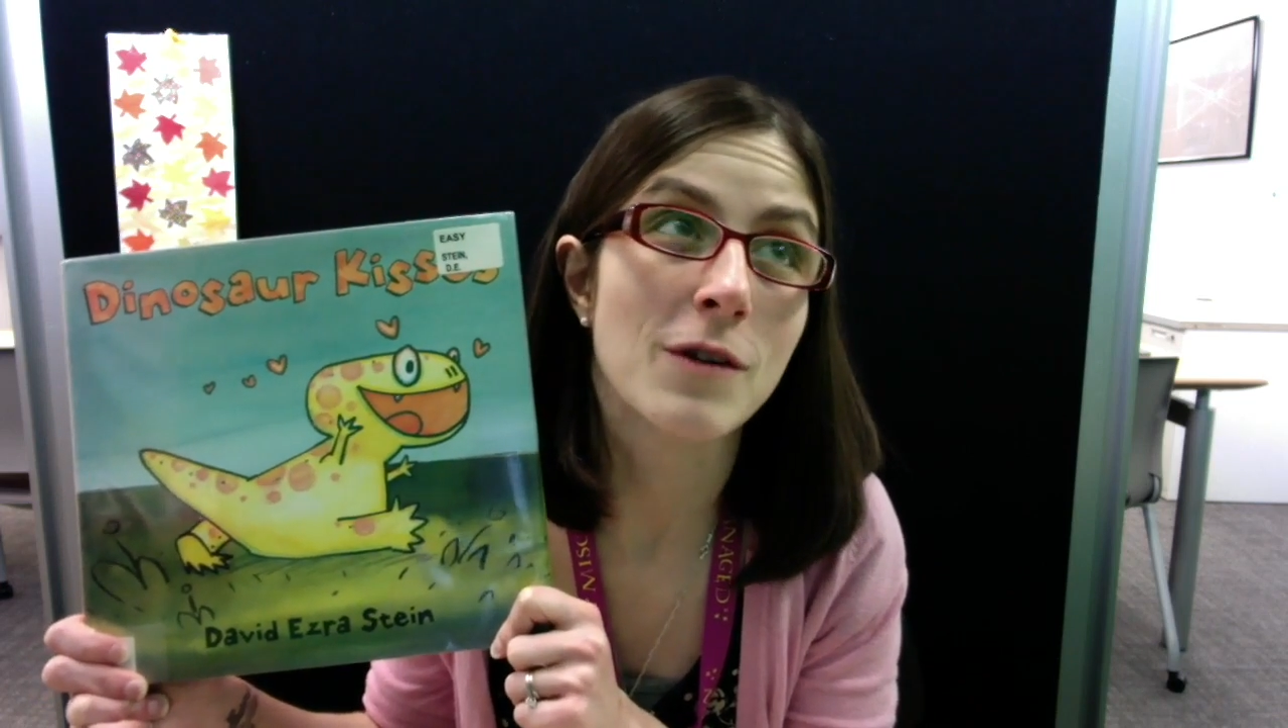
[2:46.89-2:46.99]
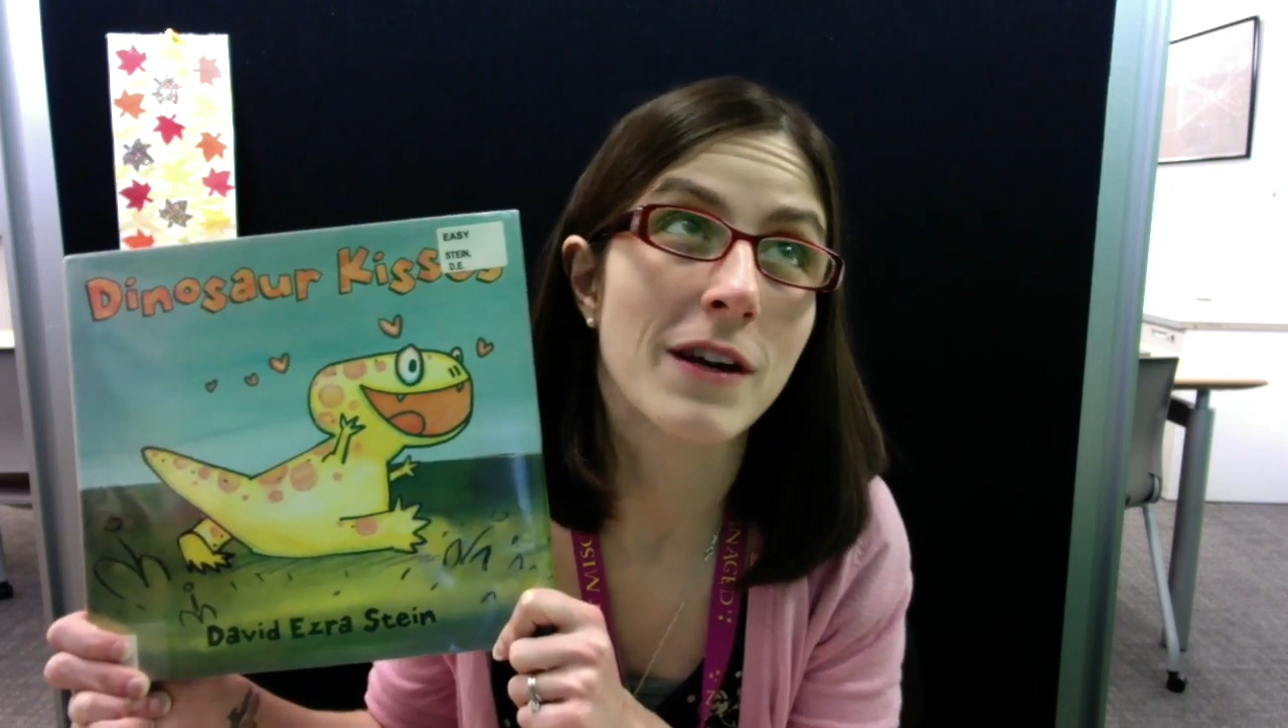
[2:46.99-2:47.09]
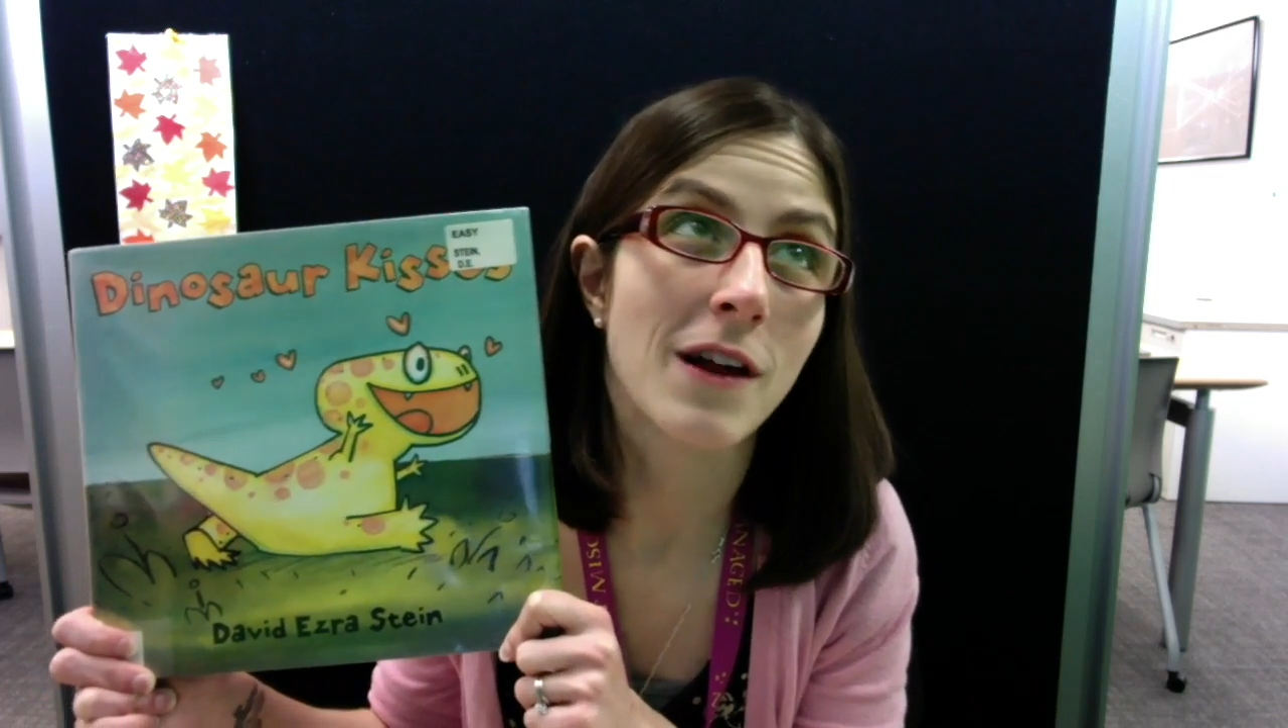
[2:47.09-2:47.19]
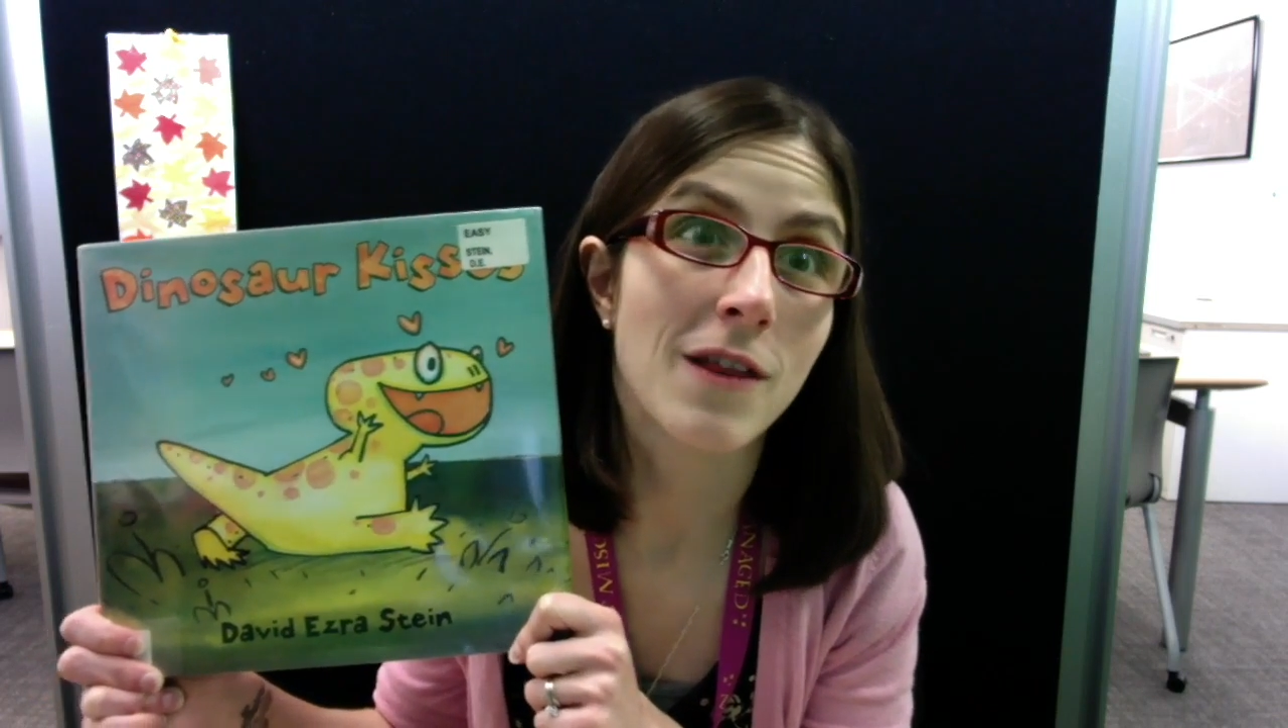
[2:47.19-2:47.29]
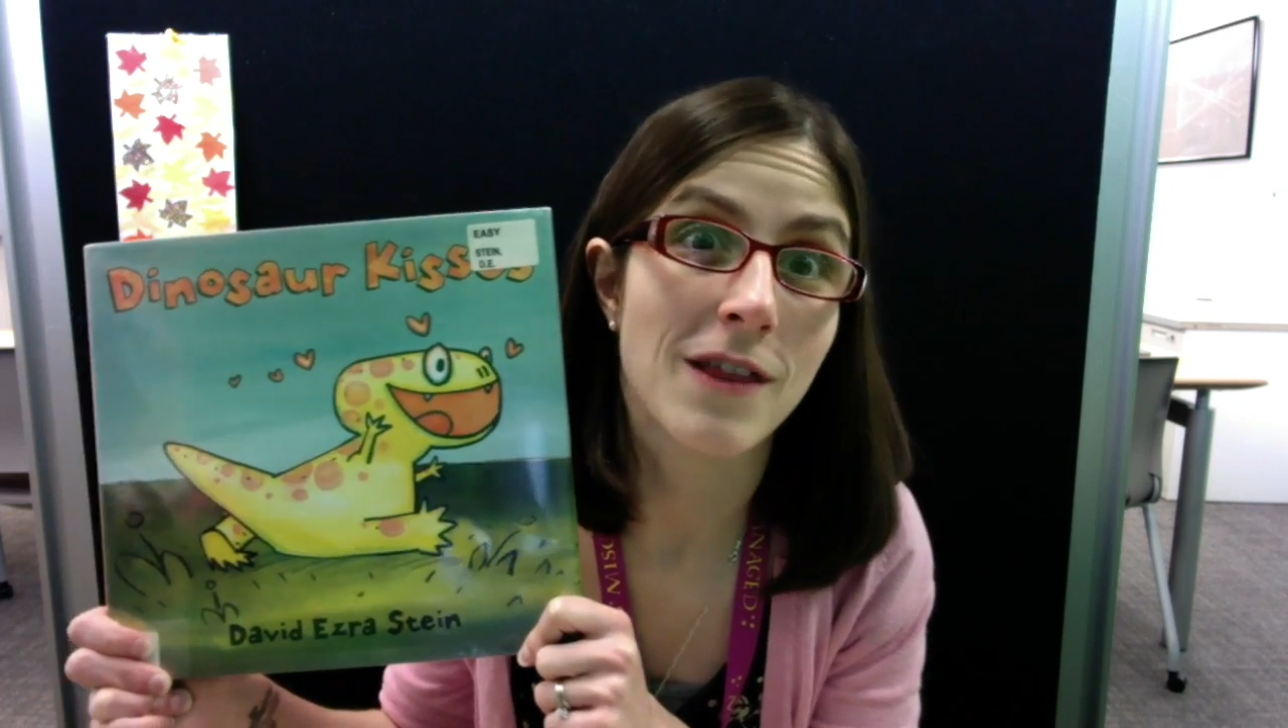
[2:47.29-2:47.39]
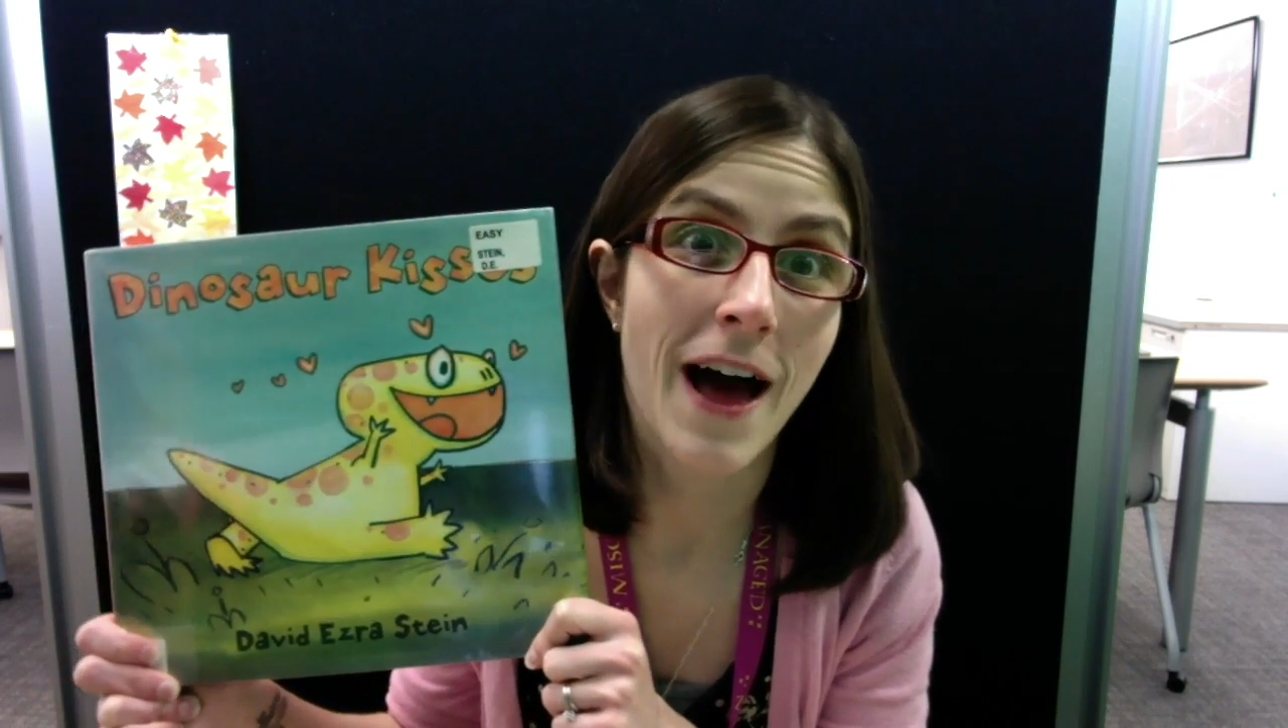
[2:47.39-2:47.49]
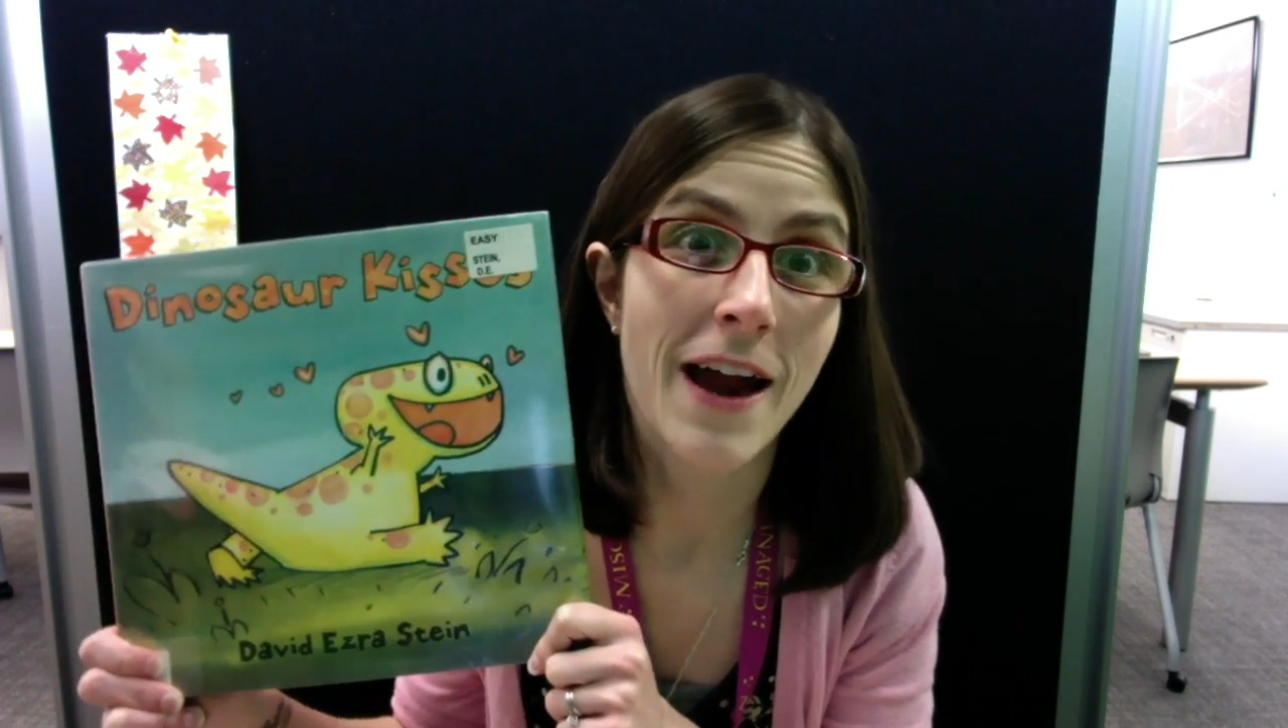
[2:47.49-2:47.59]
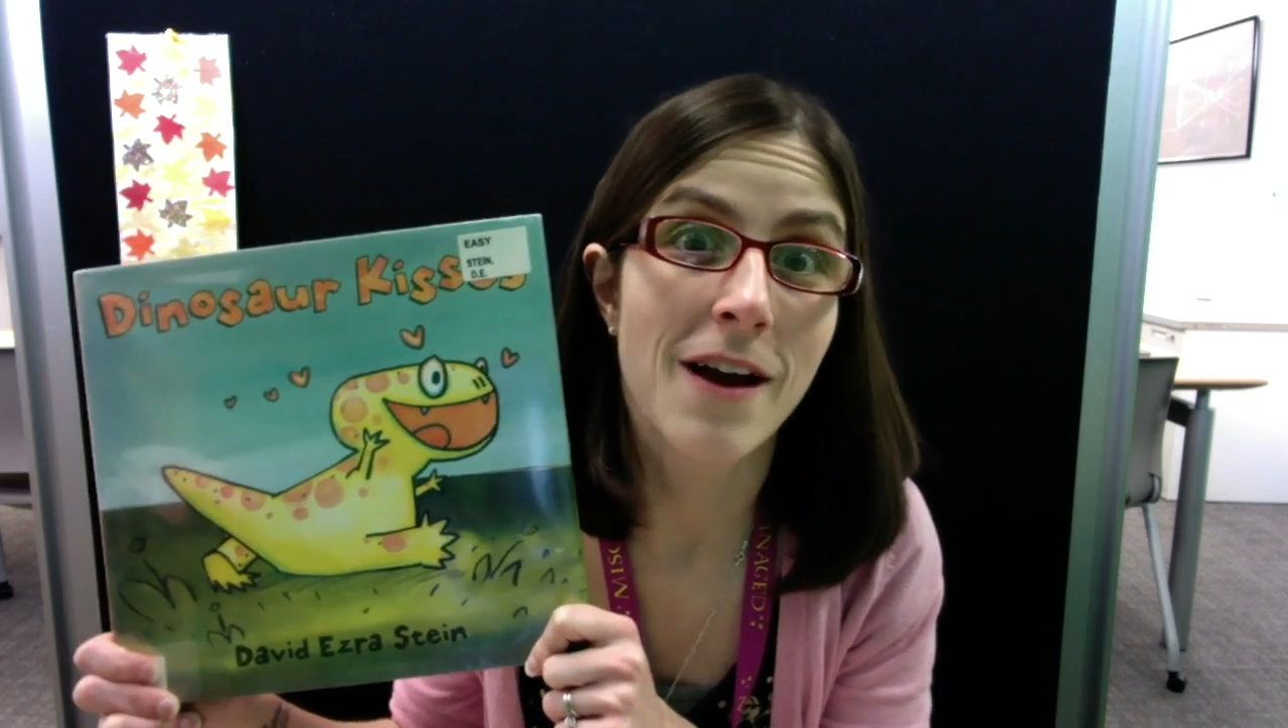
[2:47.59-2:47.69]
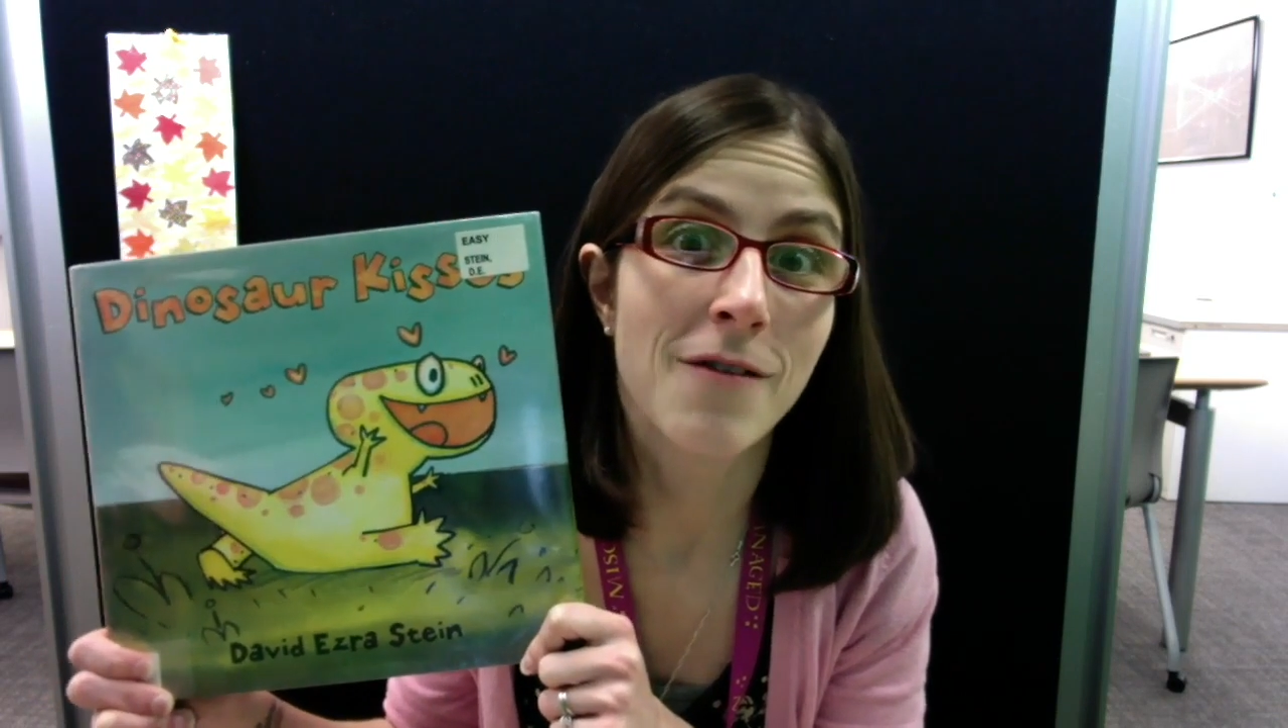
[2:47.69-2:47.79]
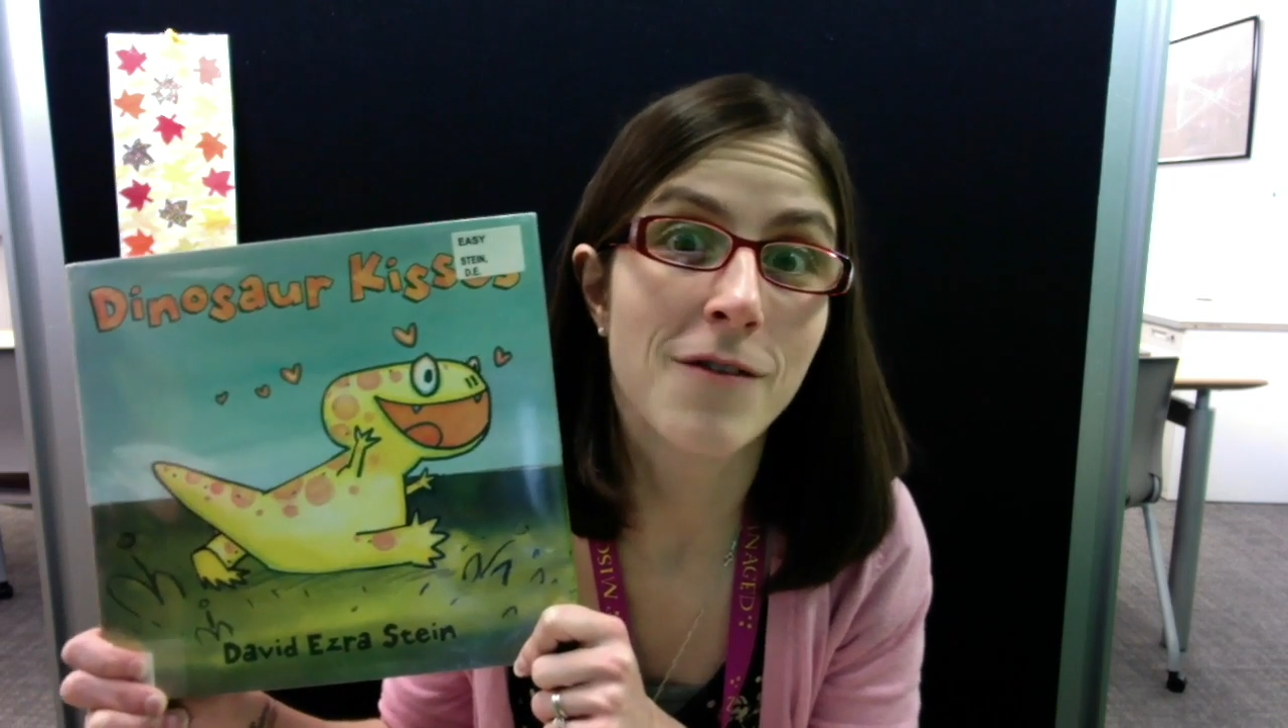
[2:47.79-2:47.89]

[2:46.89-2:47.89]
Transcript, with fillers: in a lot of